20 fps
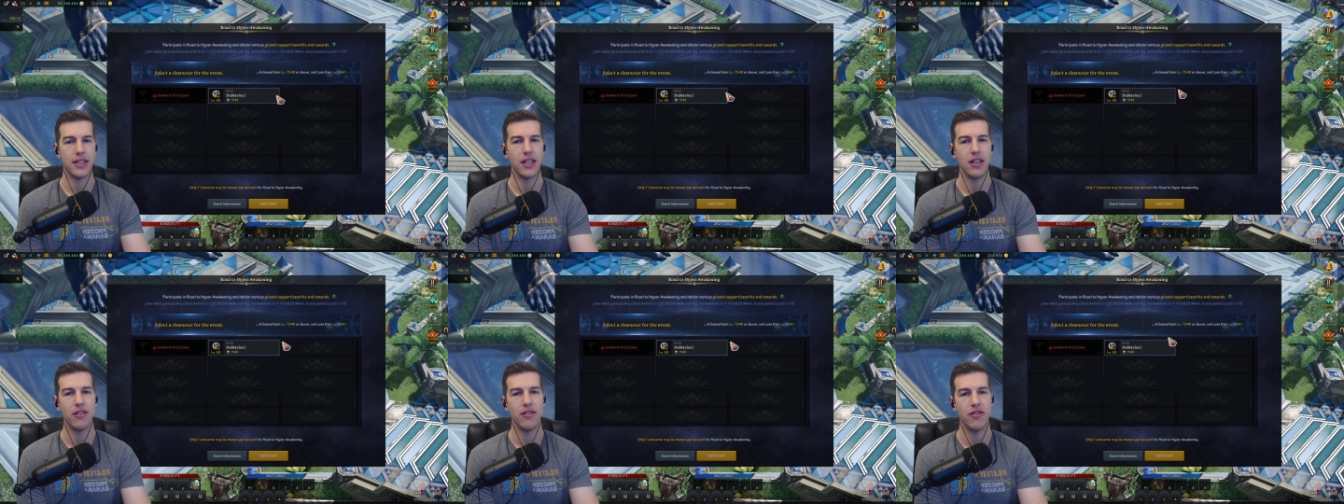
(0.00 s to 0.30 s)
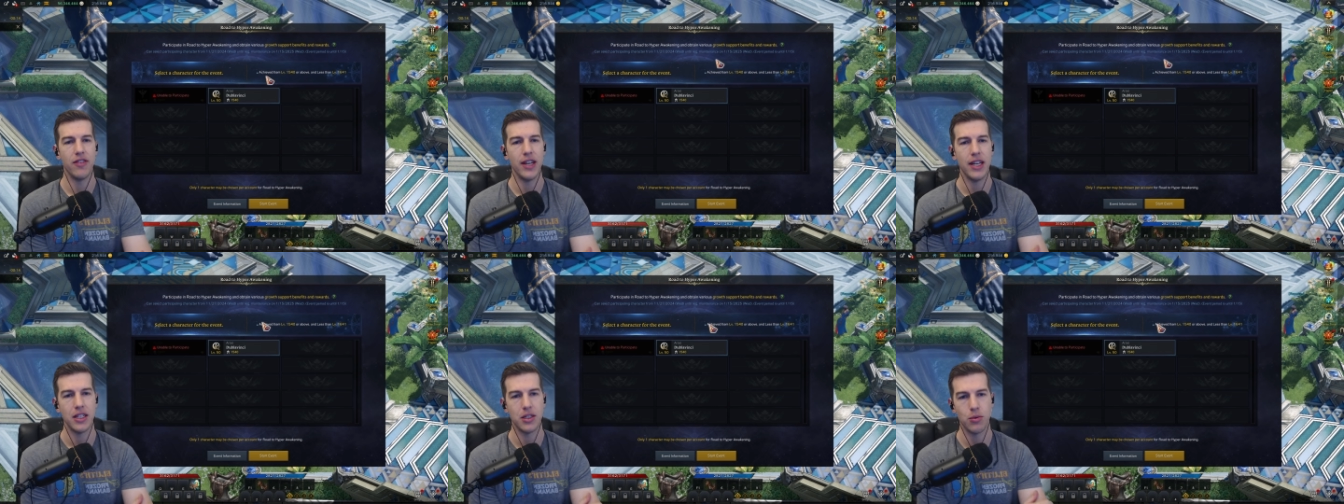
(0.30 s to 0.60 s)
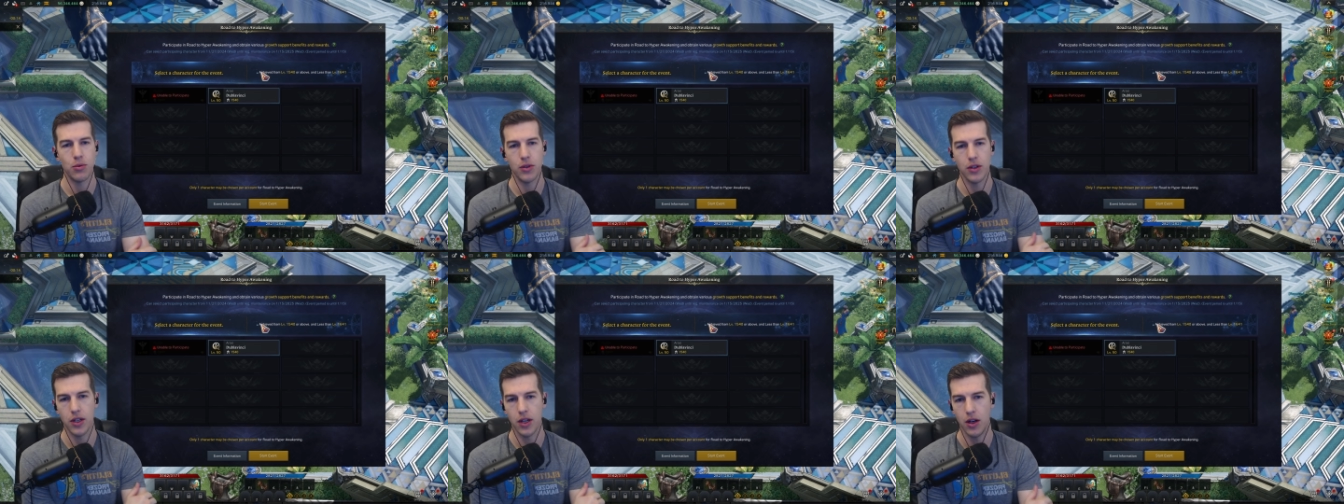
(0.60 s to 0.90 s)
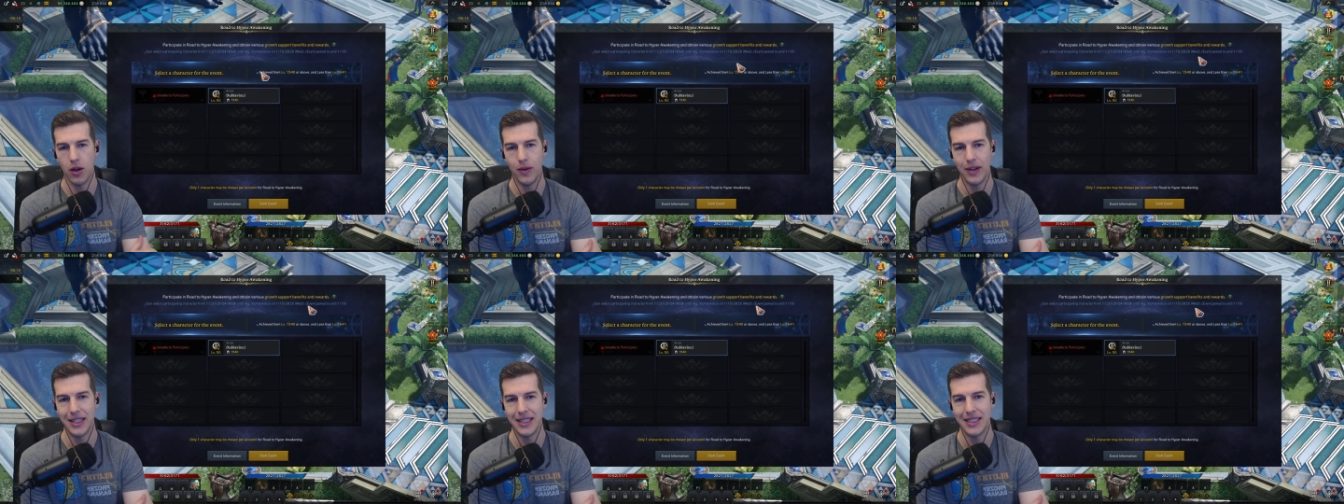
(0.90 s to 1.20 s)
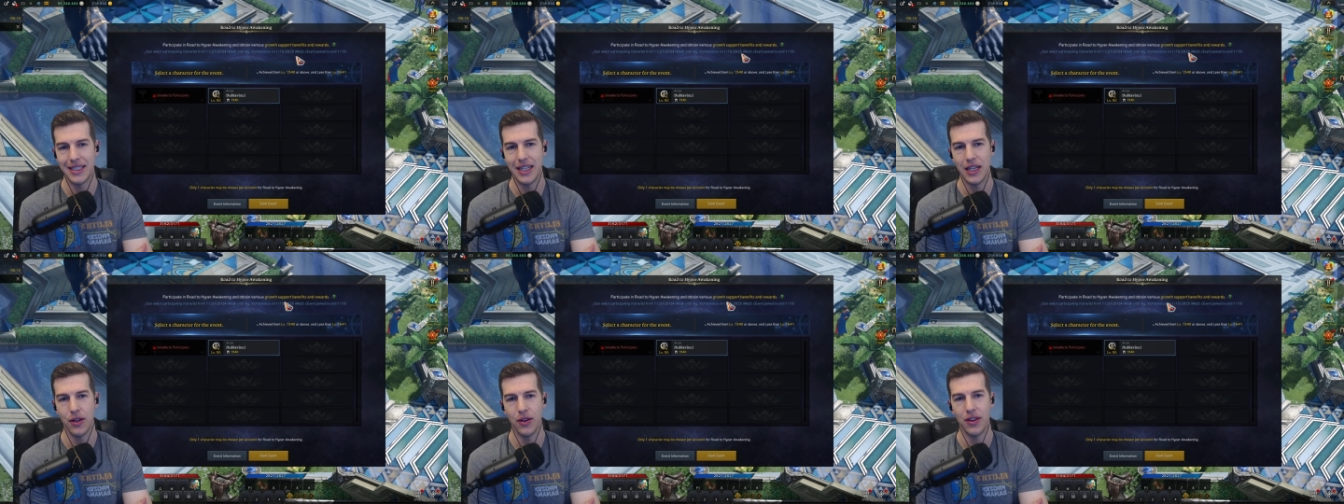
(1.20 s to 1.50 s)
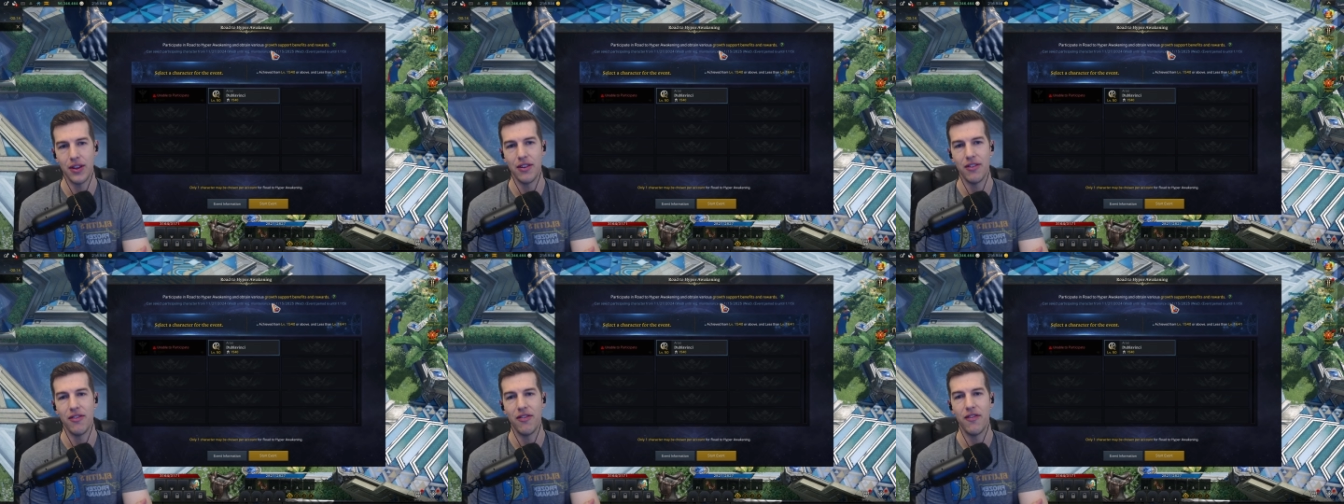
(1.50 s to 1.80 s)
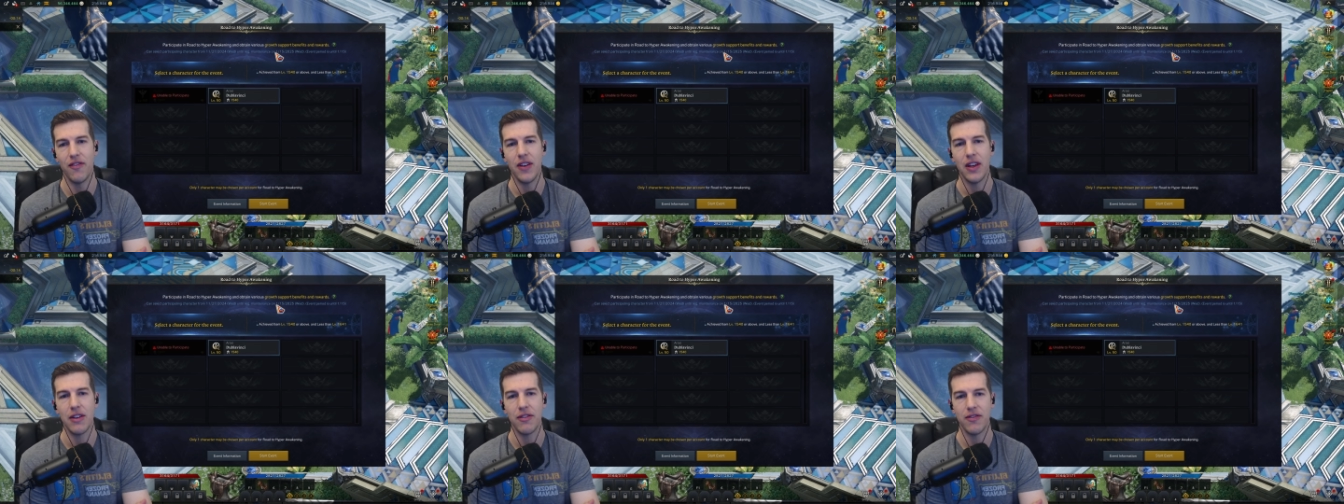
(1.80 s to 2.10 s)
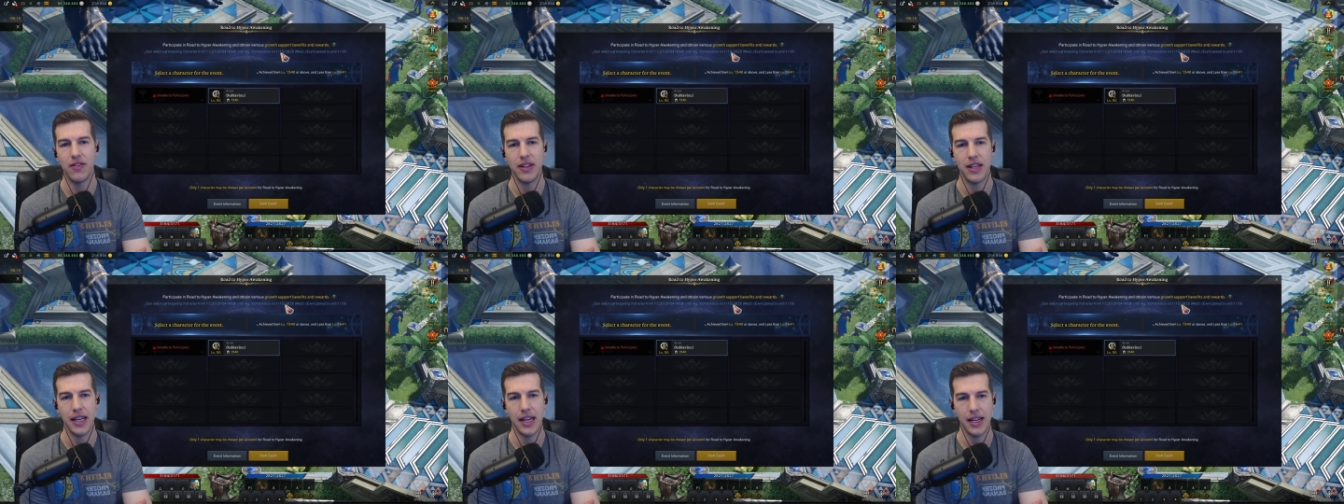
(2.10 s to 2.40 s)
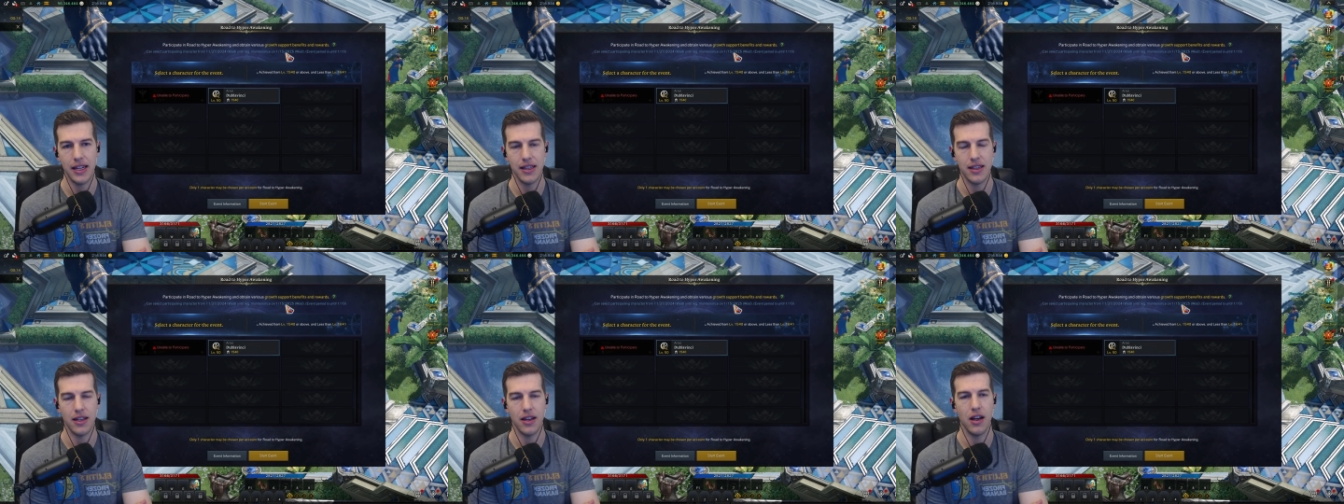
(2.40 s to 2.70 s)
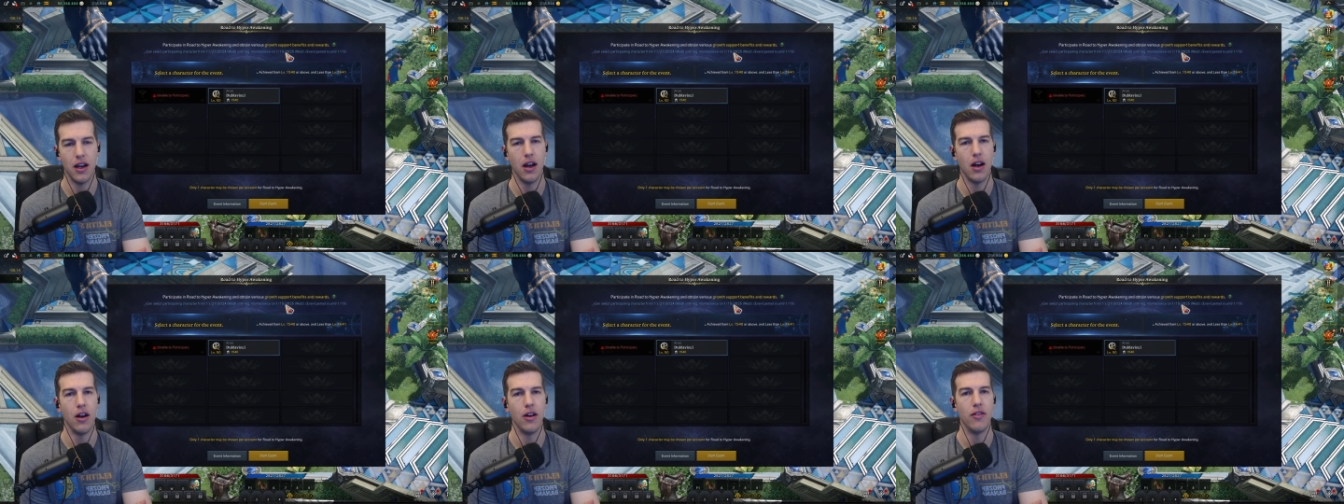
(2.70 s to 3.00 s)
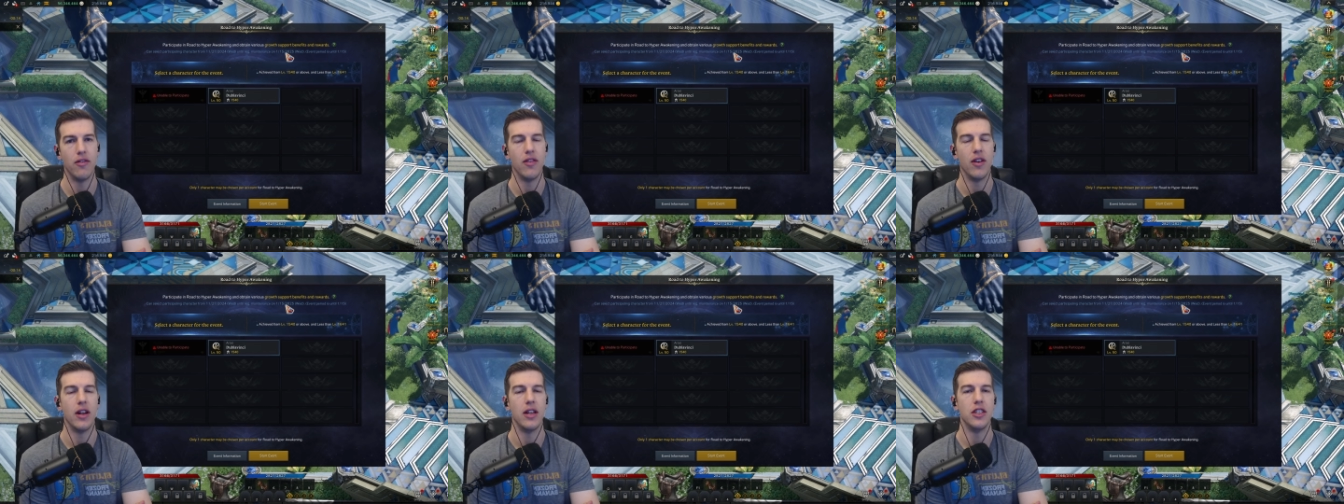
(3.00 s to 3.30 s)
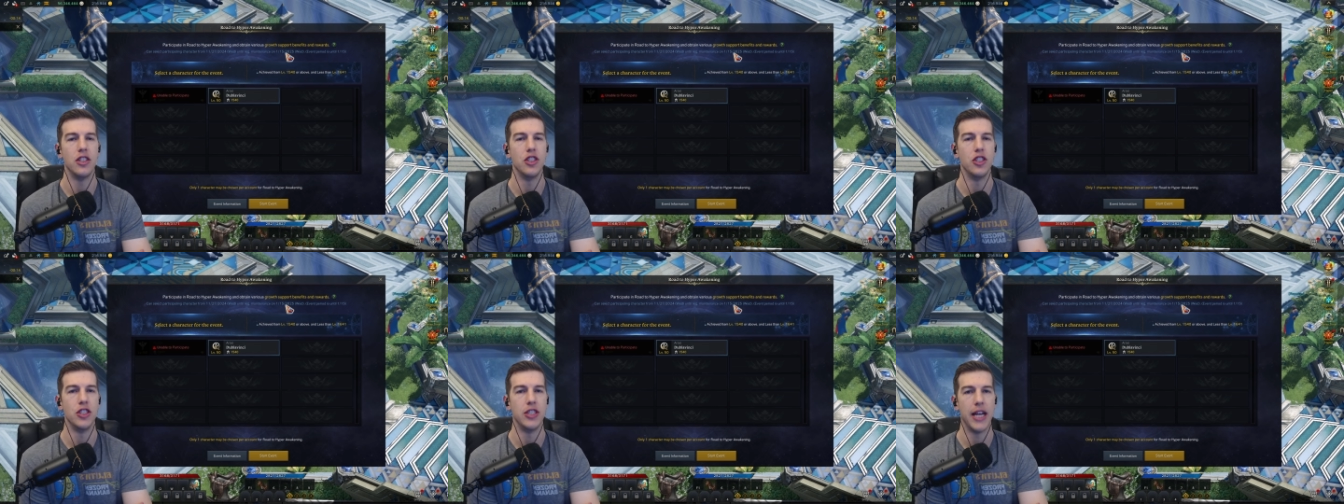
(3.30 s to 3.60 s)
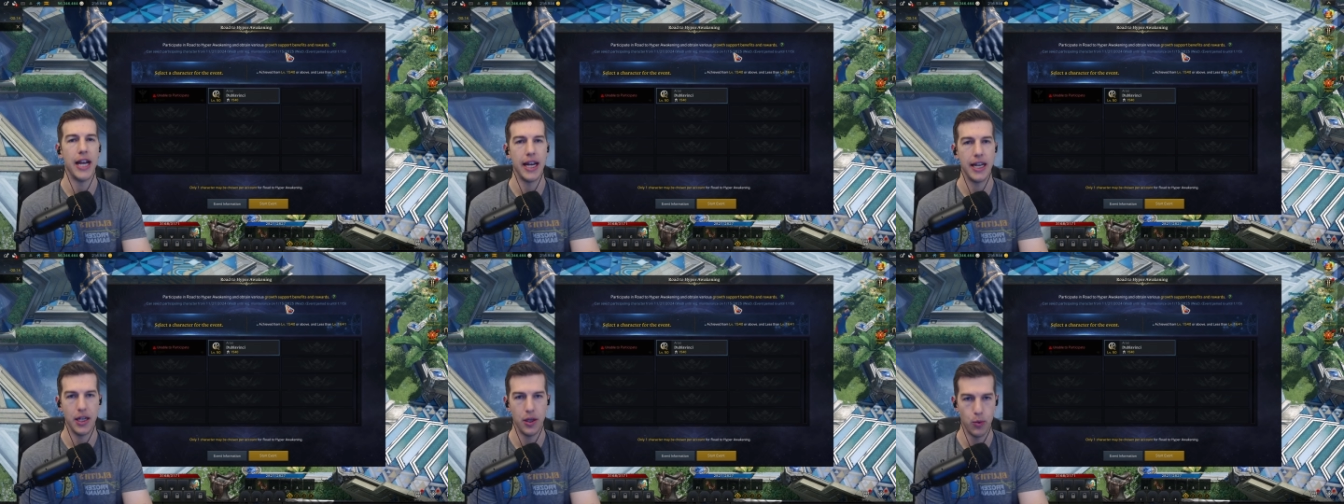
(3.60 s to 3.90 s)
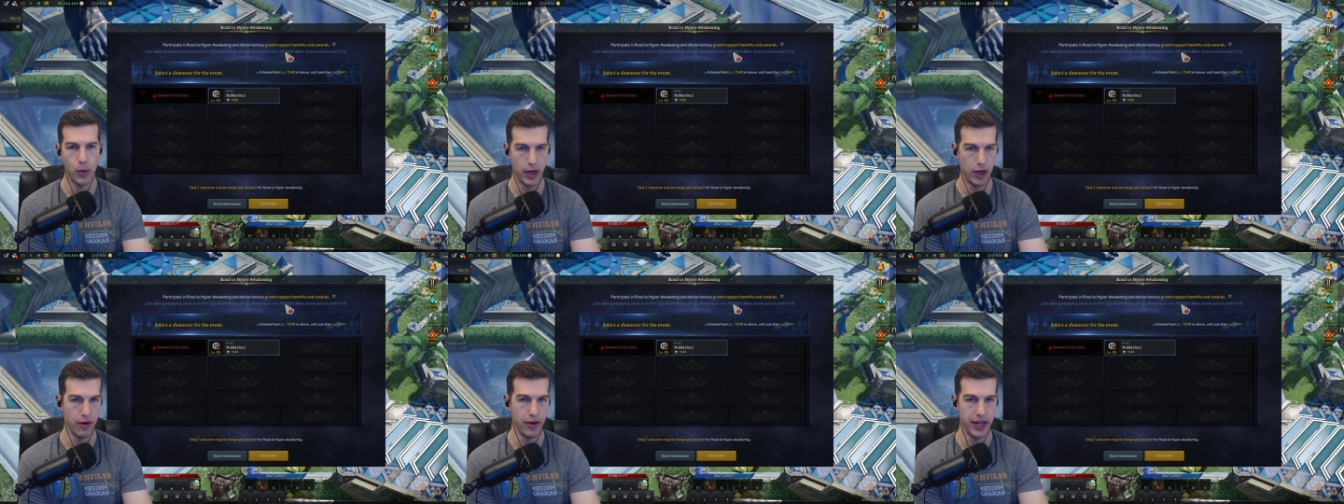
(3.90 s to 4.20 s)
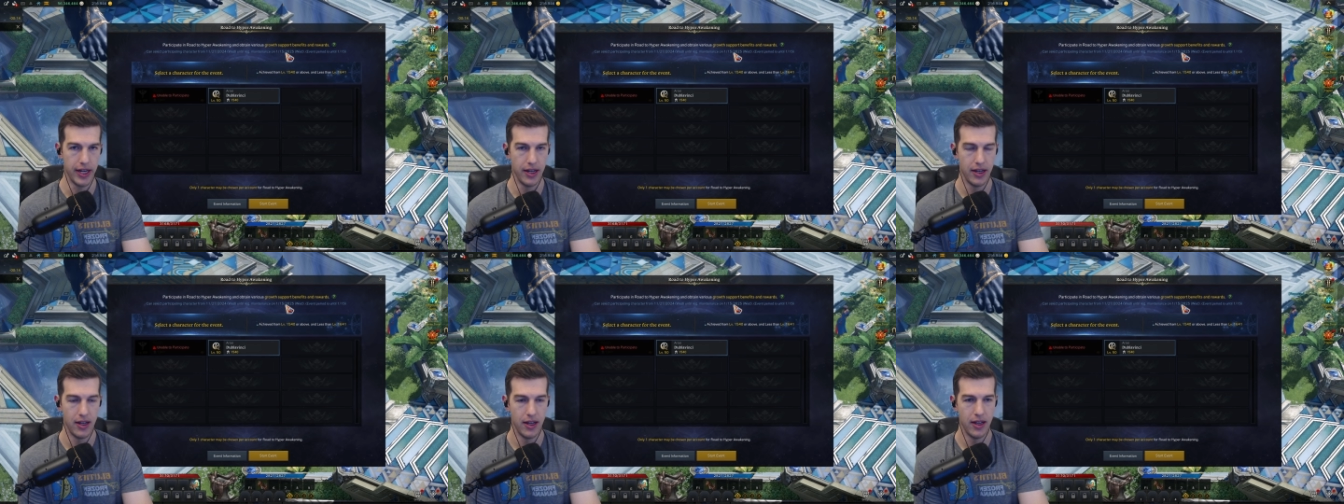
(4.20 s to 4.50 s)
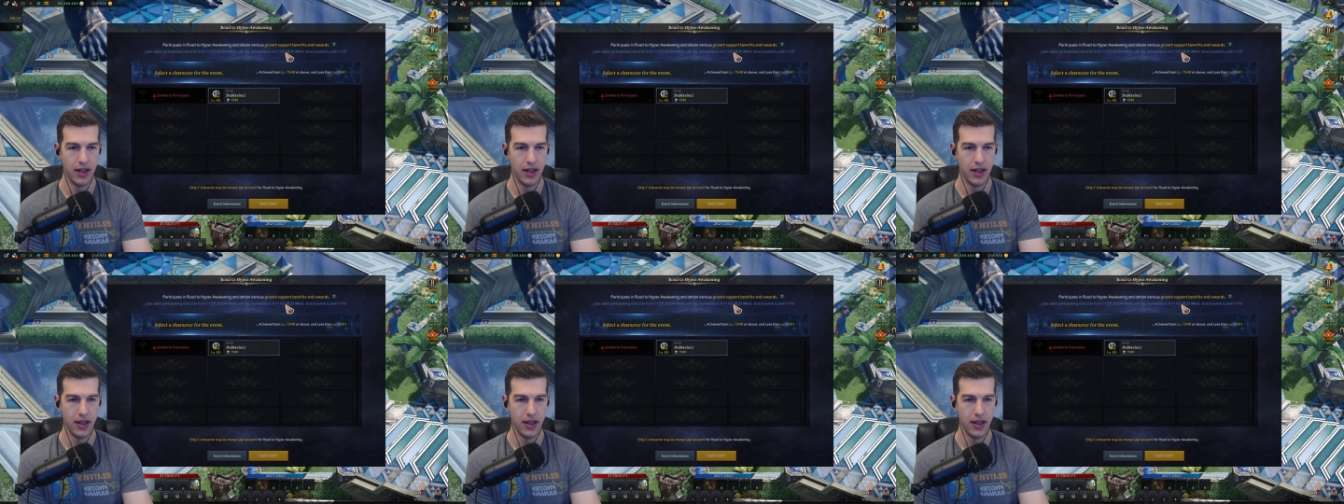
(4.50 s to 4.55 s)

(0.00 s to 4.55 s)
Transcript: the event will go until the 15th of January.